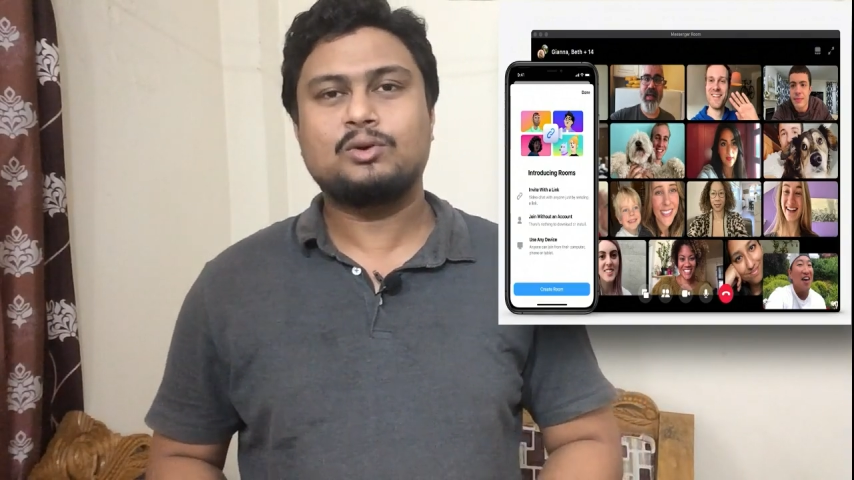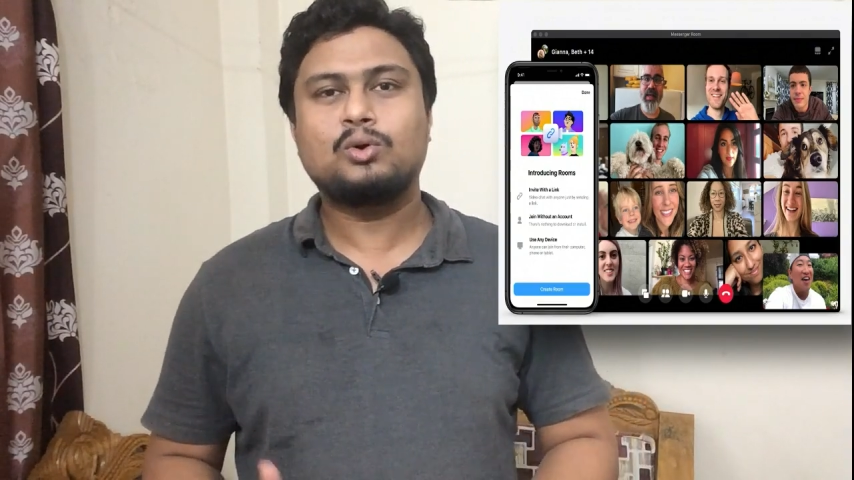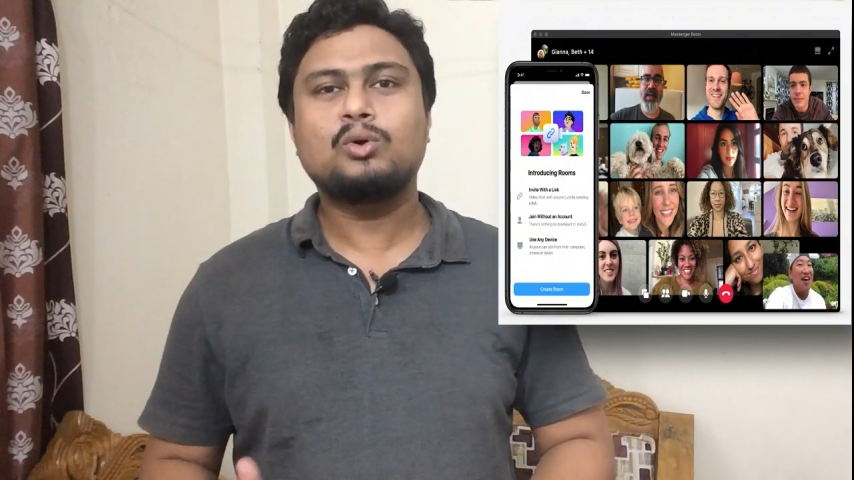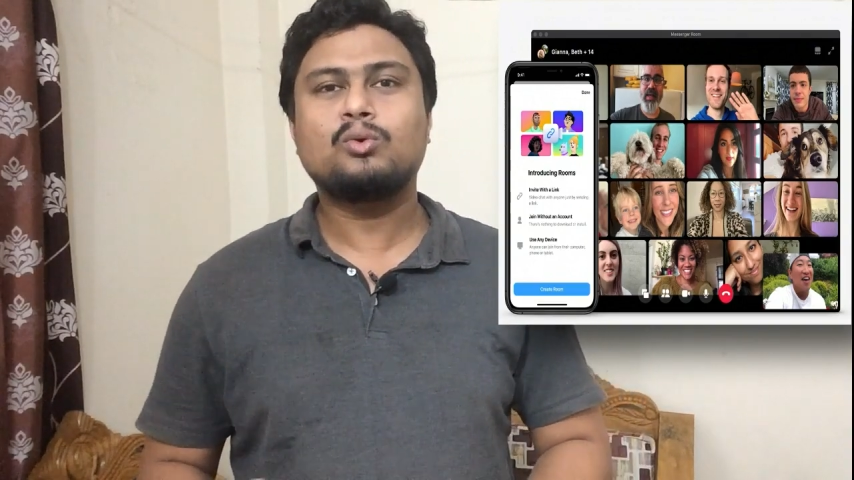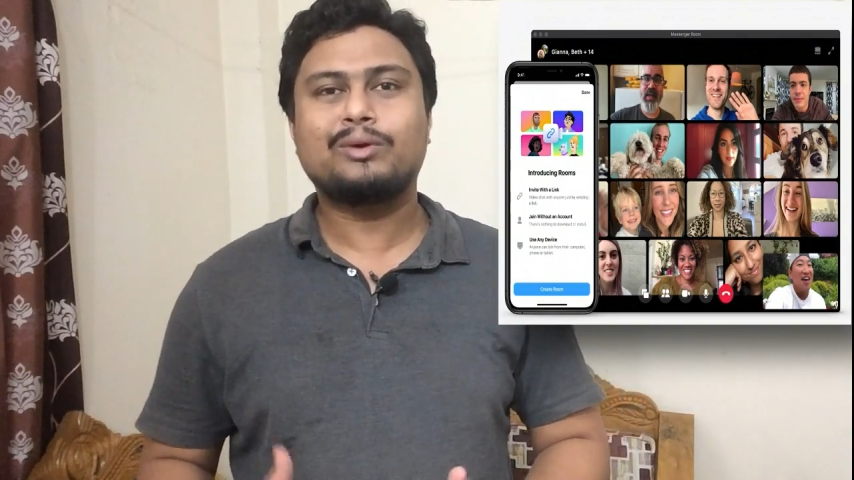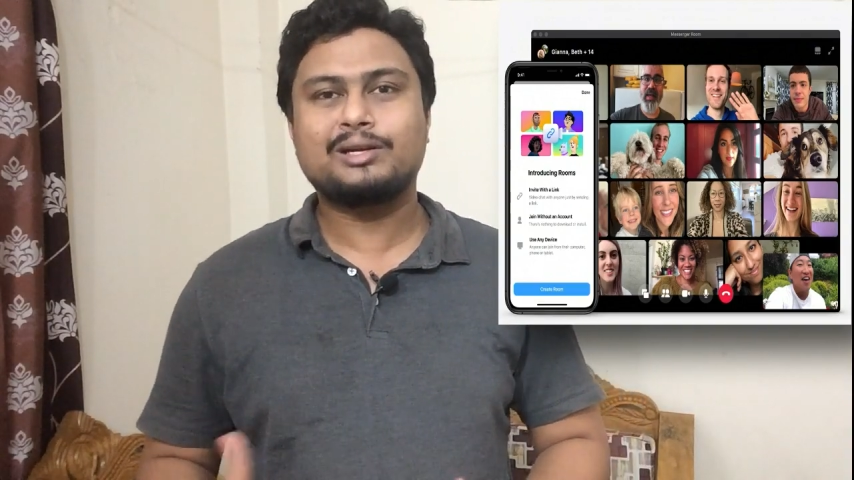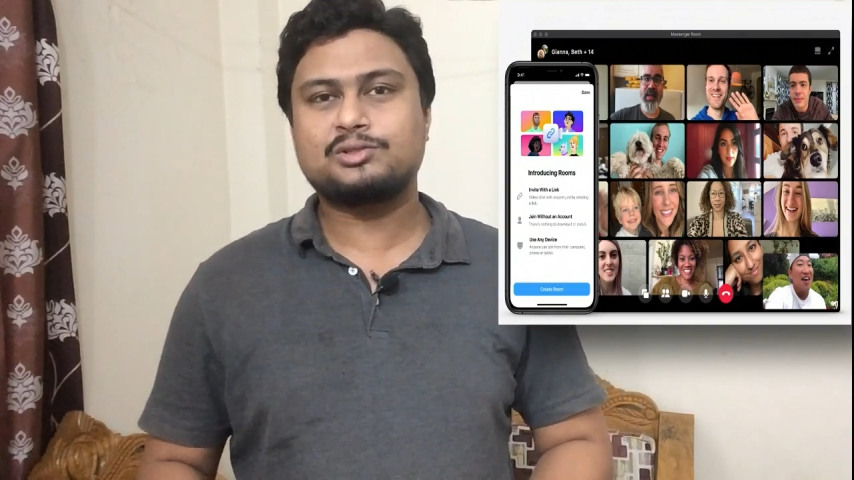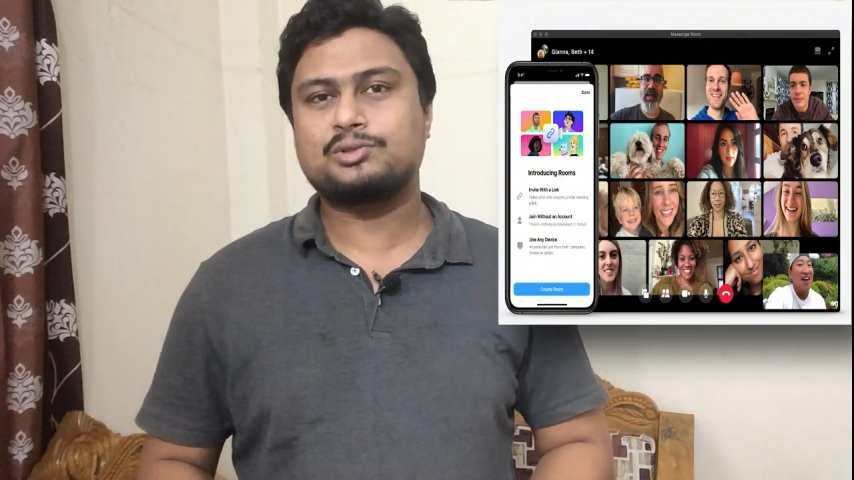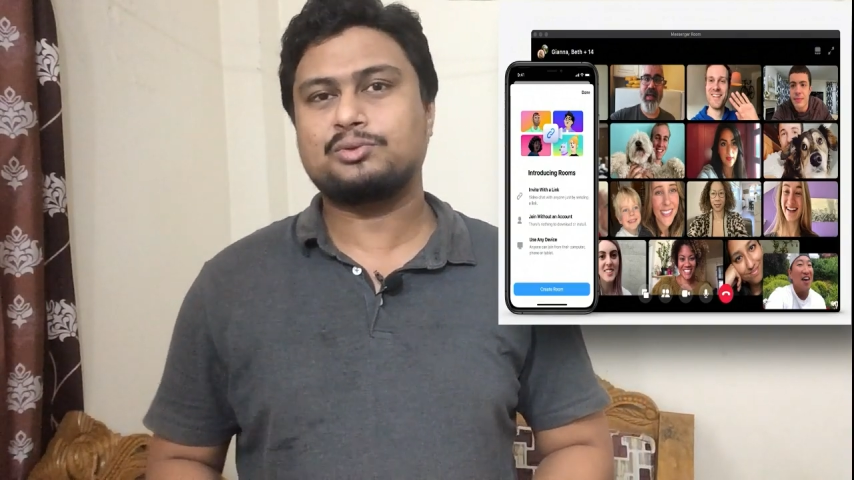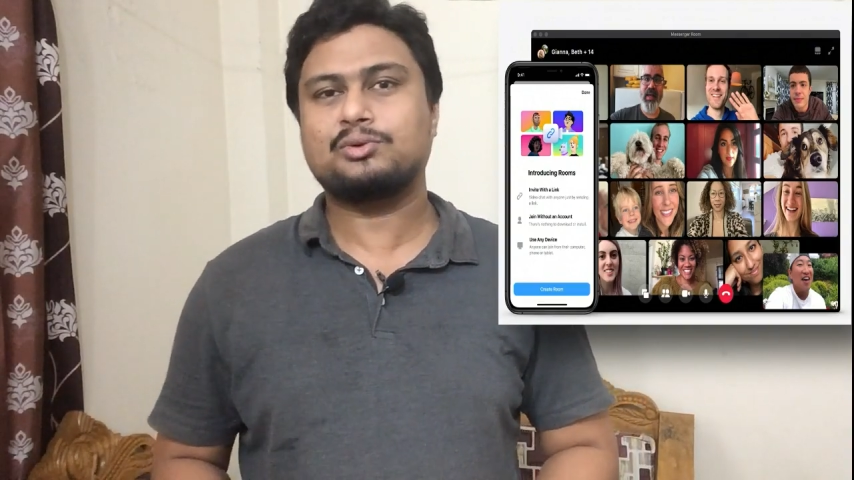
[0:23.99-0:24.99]
who
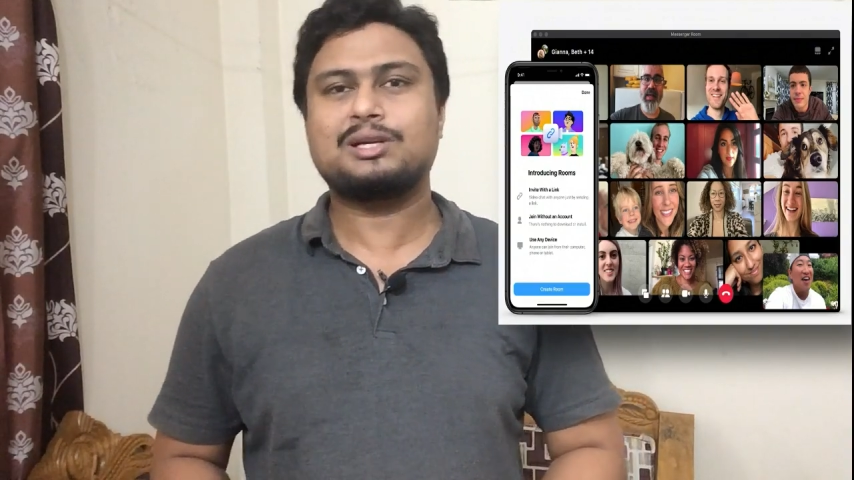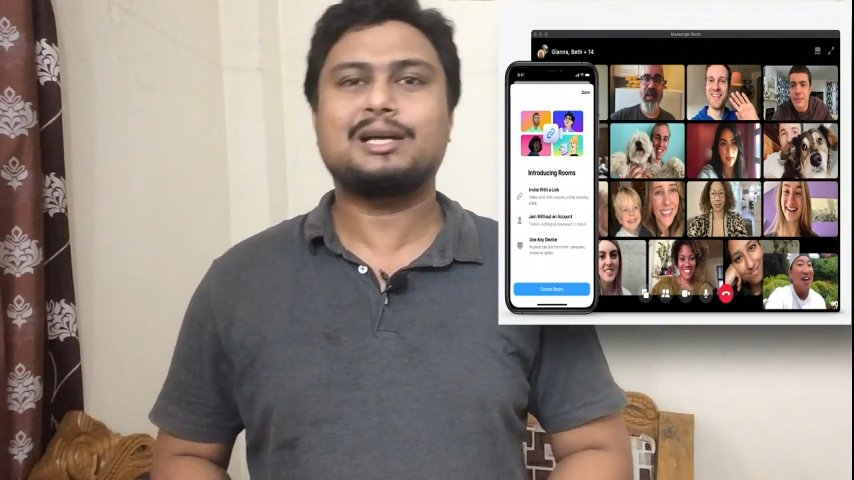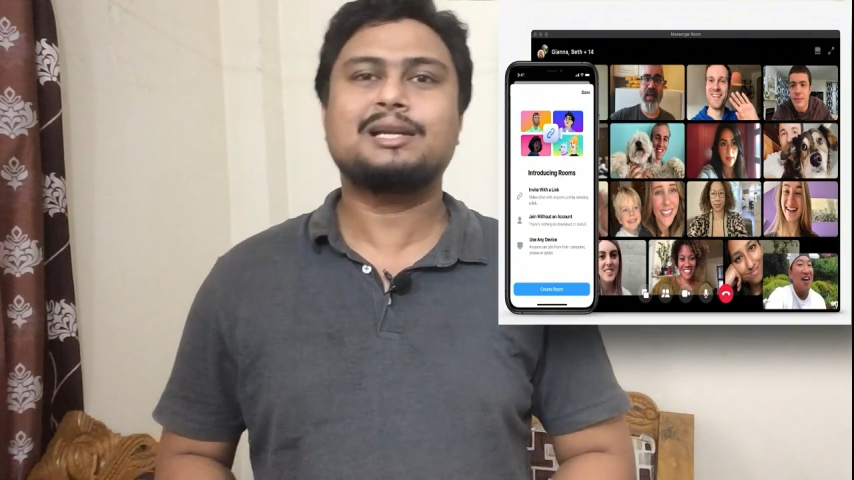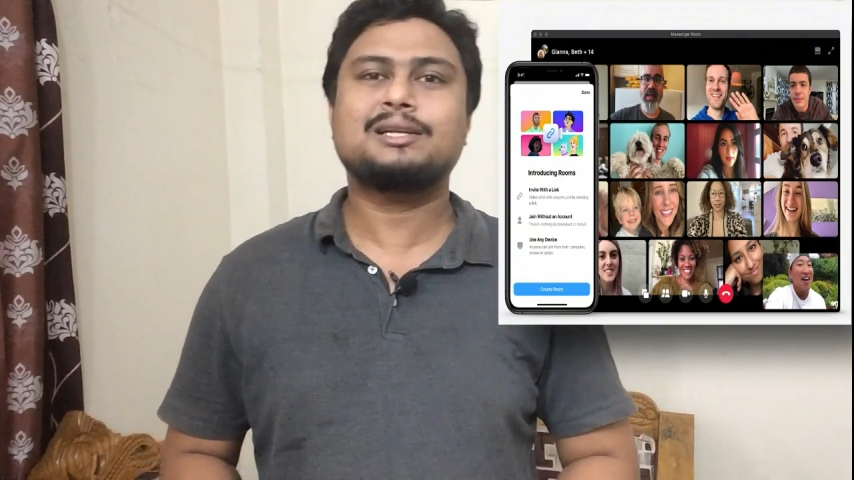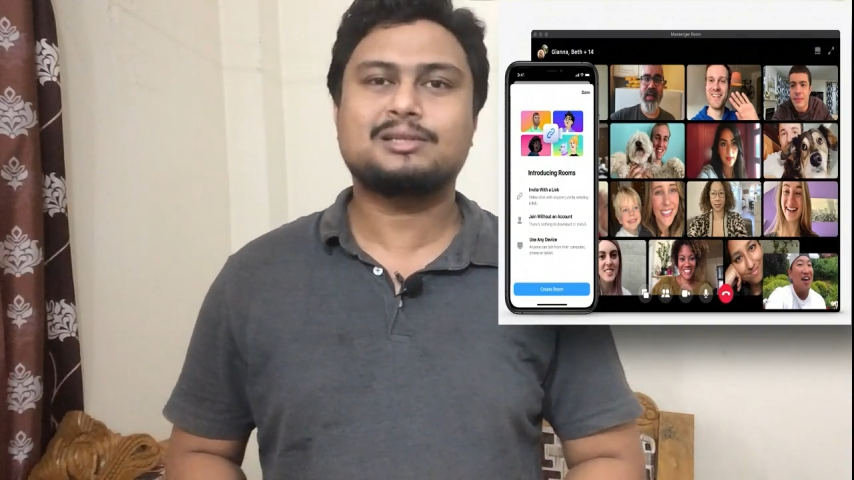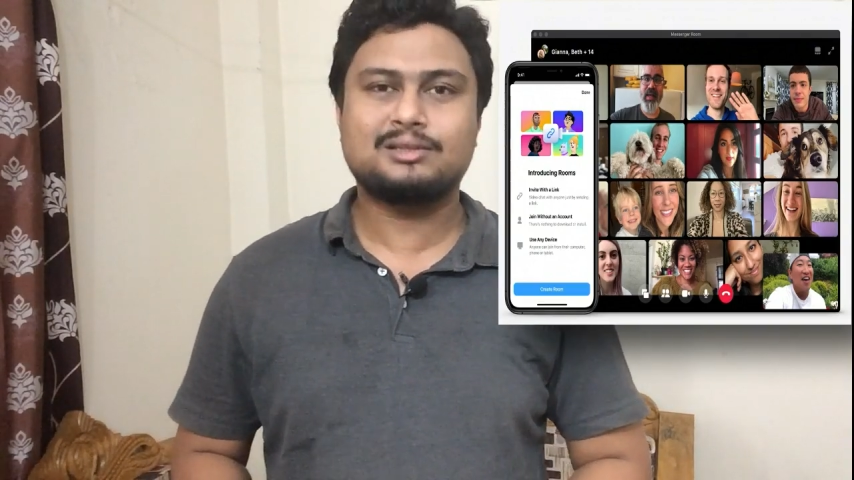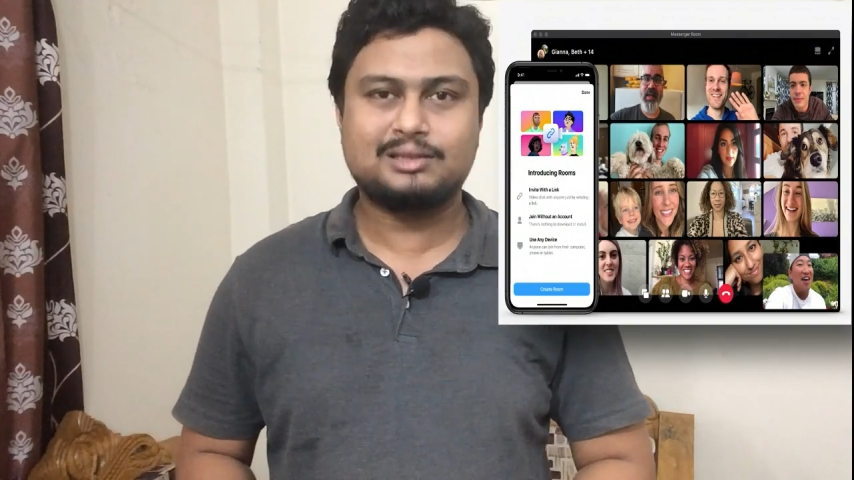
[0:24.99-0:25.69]
wants to connect